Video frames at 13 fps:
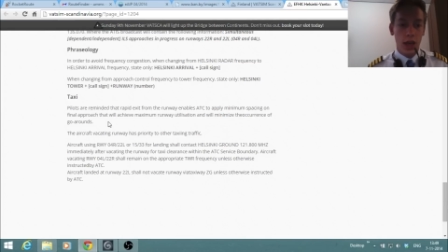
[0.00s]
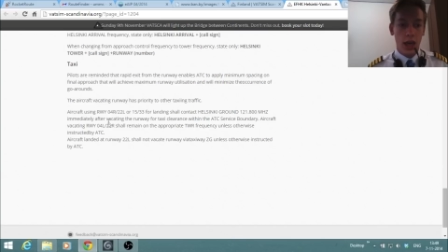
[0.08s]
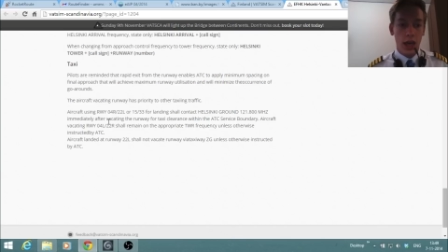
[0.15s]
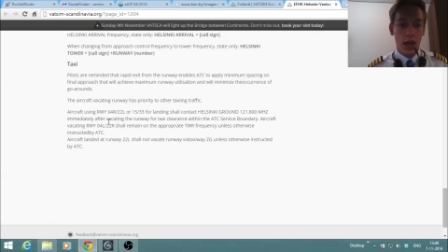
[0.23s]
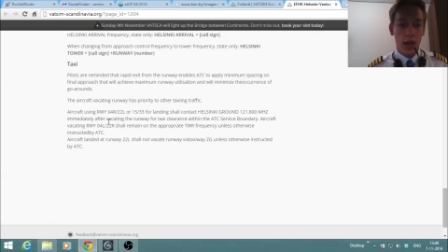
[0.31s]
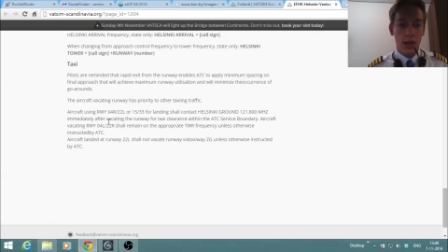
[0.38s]

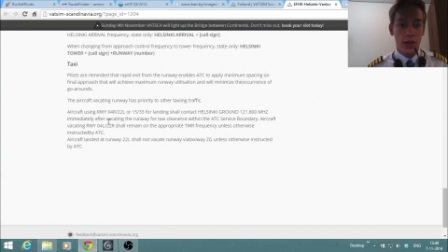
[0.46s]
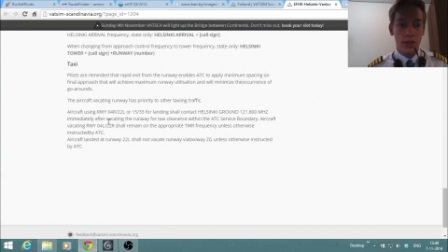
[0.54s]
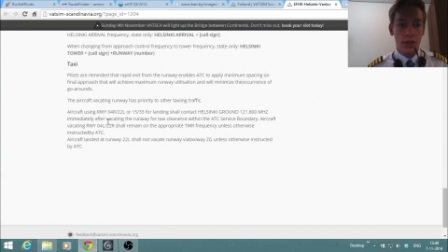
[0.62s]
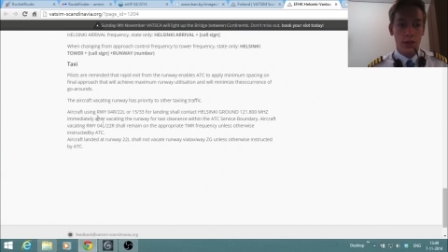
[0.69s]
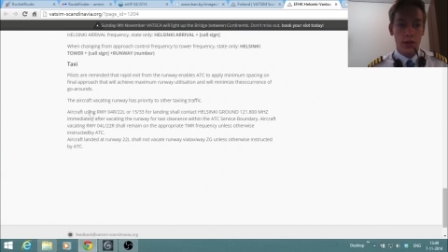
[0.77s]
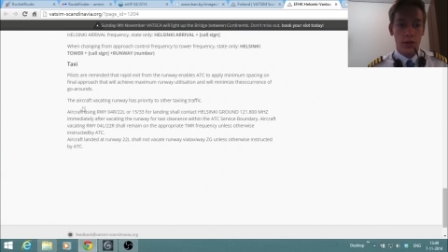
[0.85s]
and
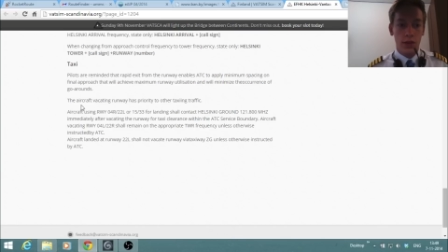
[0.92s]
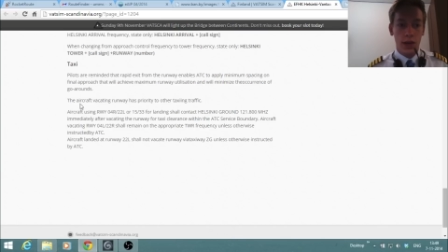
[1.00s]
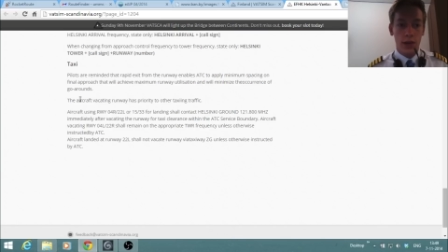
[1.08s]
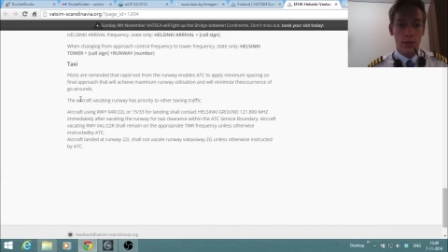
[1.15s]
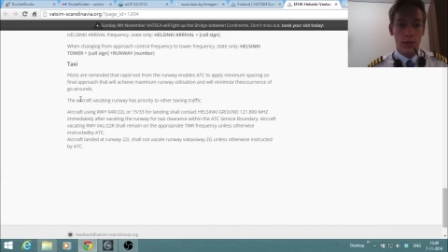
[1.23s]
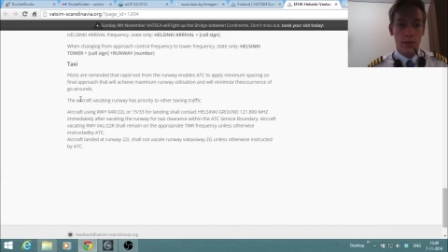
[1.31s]
the
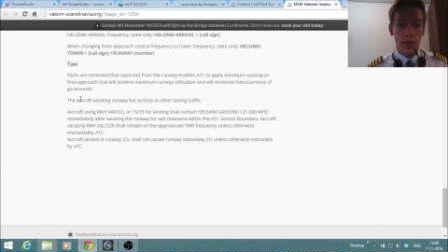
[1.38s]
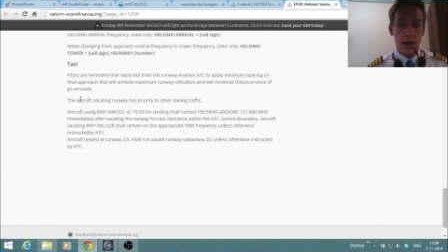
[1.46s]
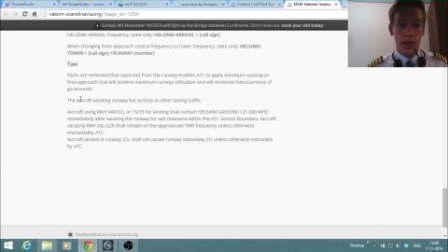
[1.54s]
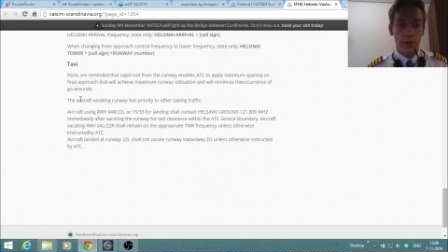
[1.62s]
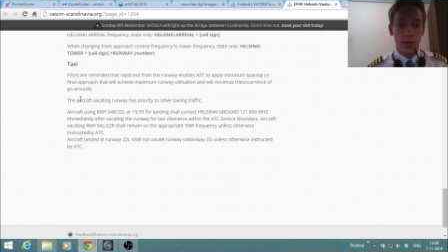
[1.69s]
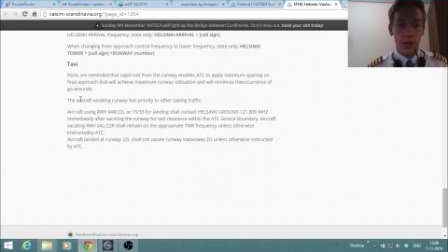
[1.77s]
aircraft vac
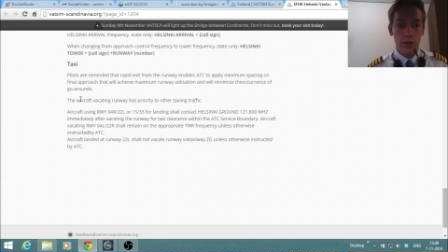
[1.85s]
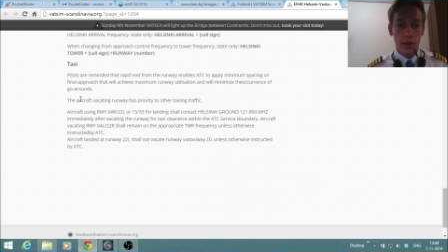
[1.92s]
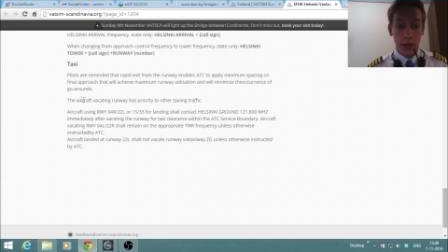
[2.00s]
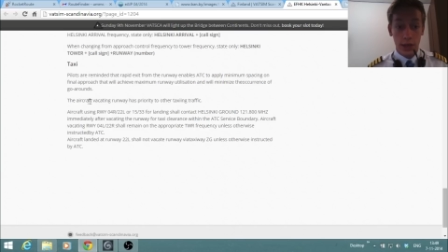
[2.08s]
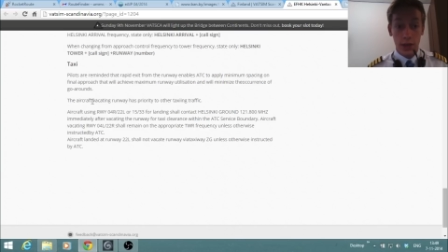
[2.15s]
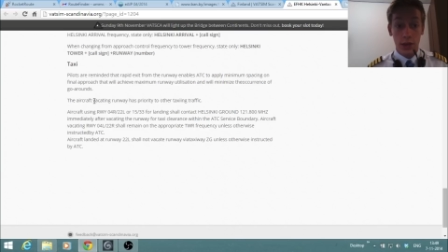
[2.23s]
vac
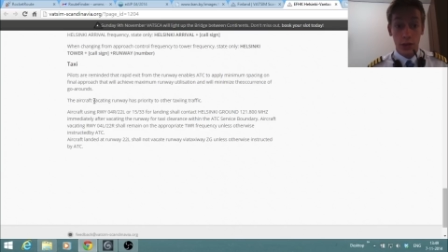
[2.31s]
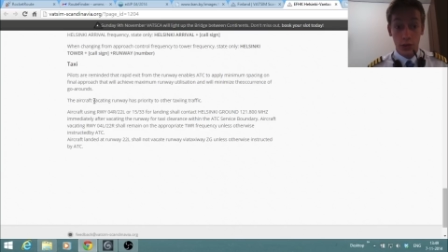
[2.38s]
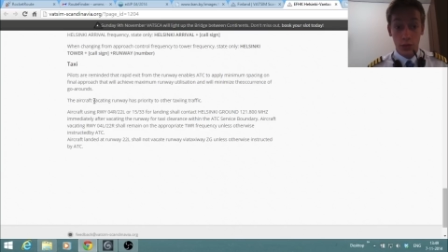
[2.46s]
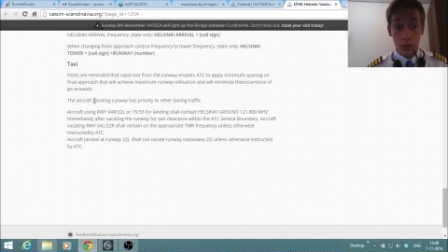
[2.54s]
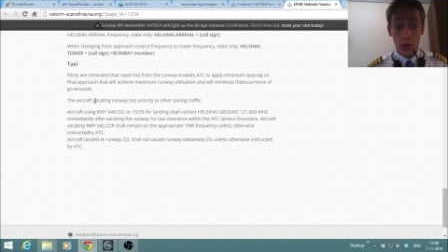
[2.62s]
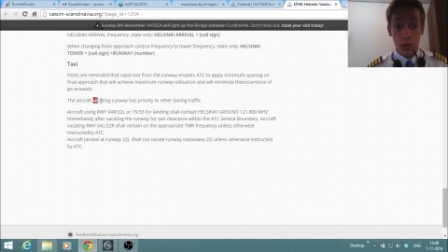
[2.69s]
vacating
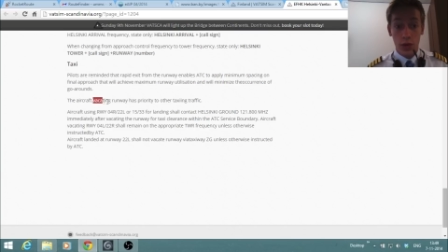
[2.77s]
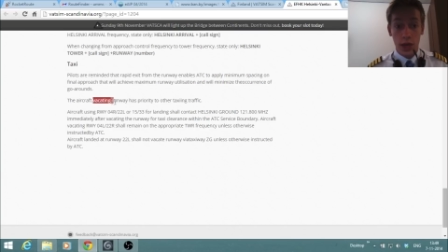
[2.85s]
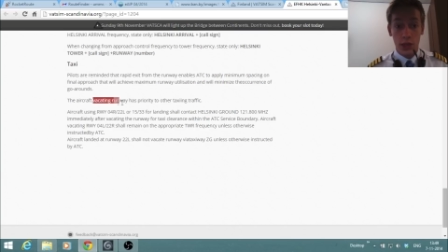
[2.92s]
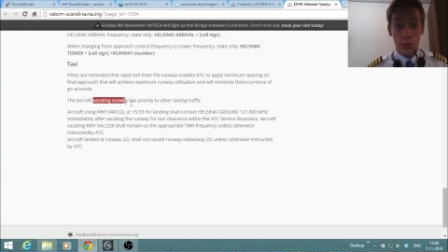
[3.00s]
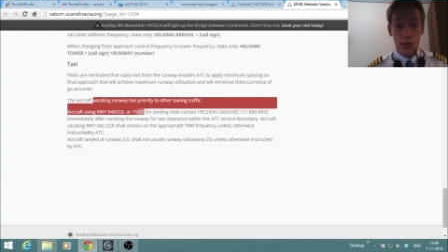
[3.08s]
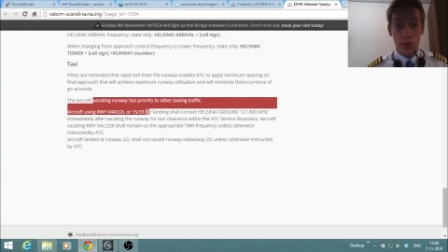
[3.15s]
the runway
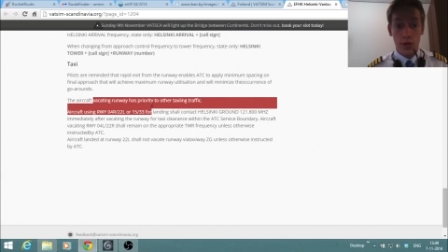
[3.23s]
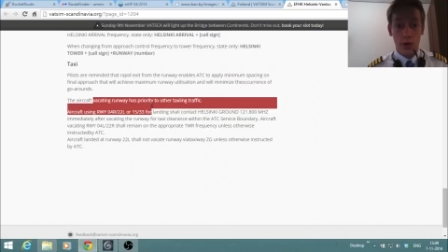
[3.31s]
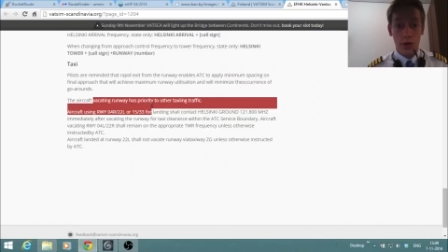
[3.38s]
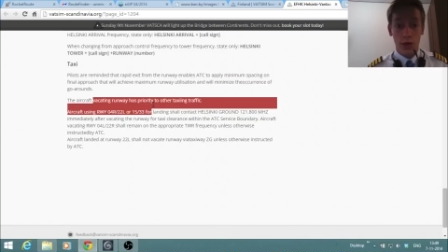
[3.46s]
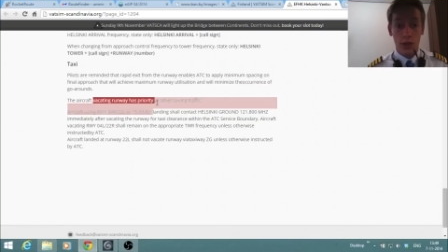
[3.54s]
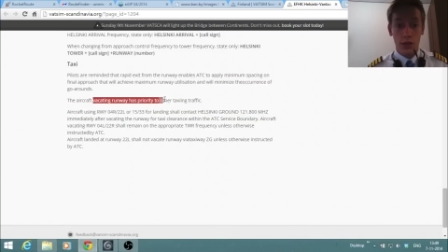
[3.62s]
has
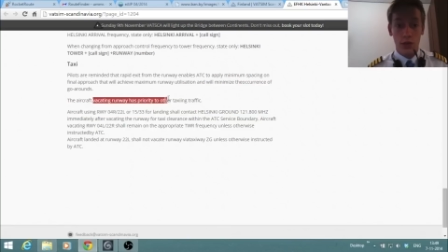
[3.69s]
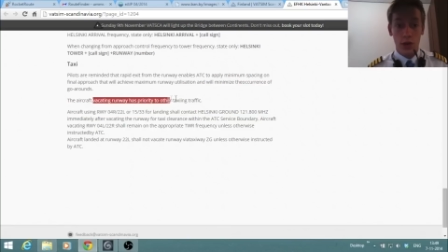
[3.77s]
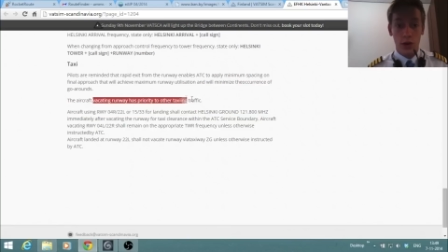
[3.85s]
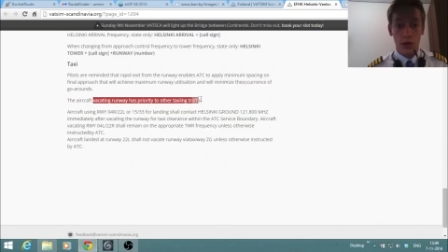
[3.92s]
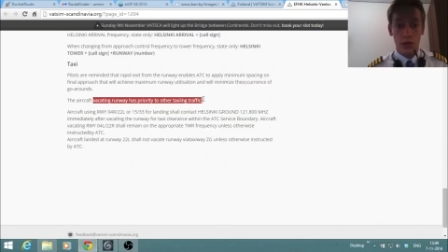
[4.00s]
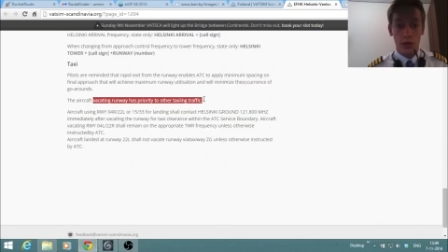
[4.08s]
priority to
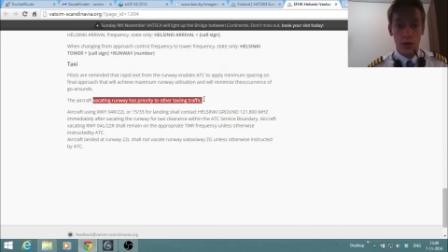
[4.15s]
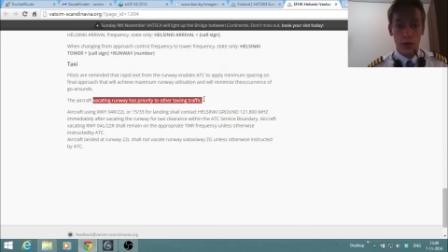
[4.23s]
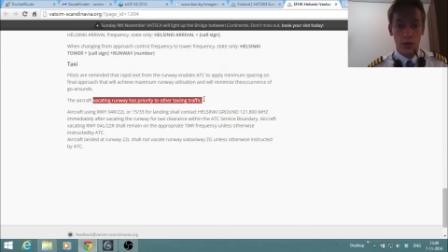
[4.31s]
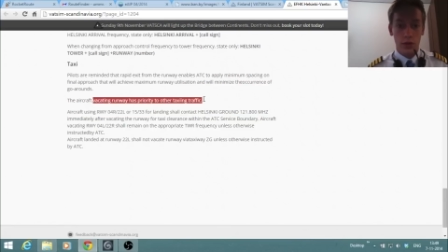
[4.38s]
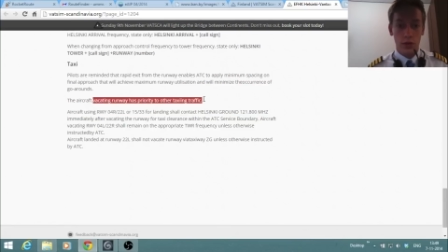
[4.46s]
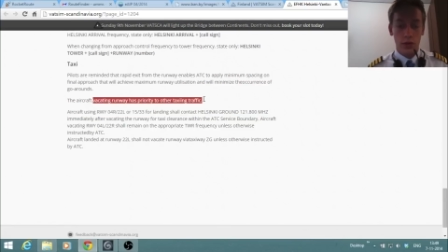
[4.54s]
other tra
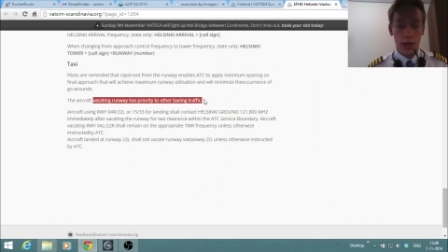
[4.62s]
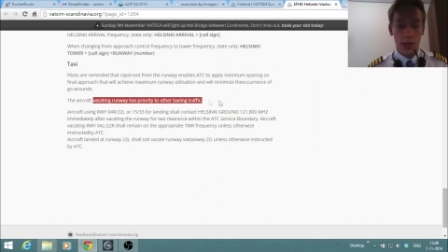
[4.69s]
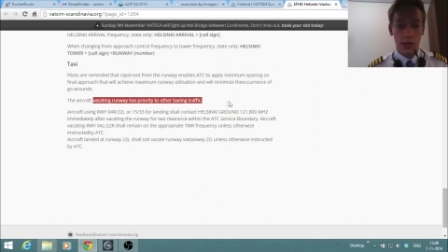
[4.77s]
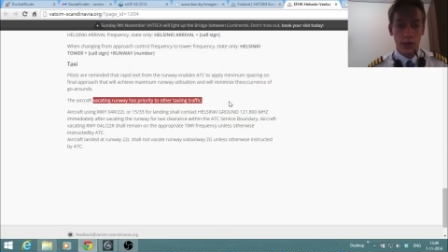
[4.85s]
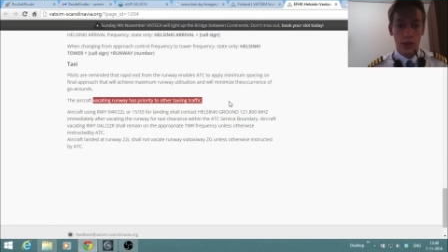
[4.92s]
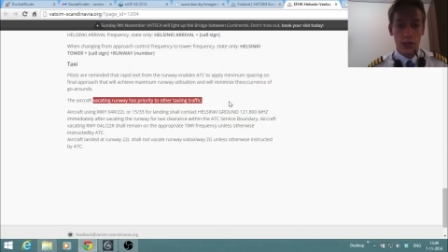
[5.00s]

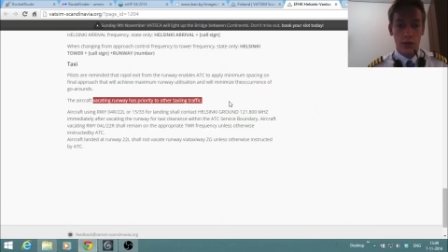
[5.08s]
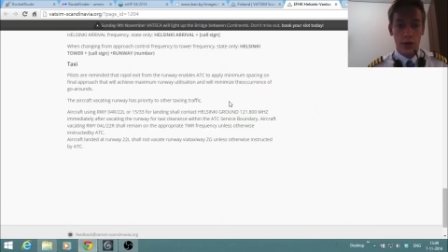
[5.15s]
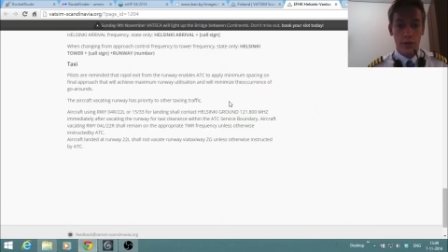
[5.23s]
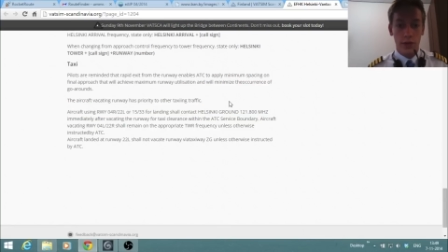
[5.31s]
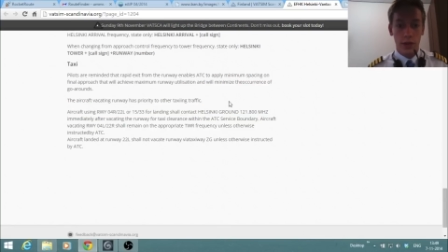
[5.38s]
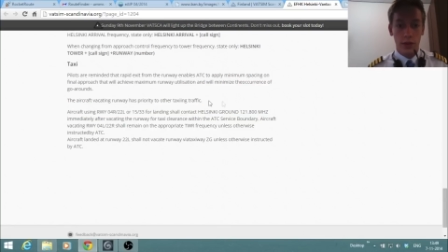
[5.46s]
taxiing
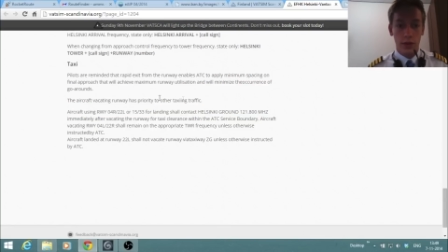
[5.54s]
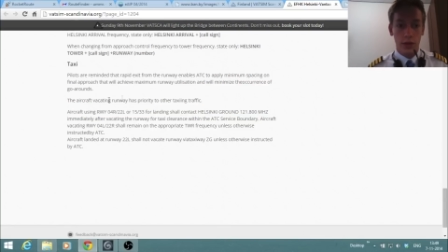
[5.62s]
traffic.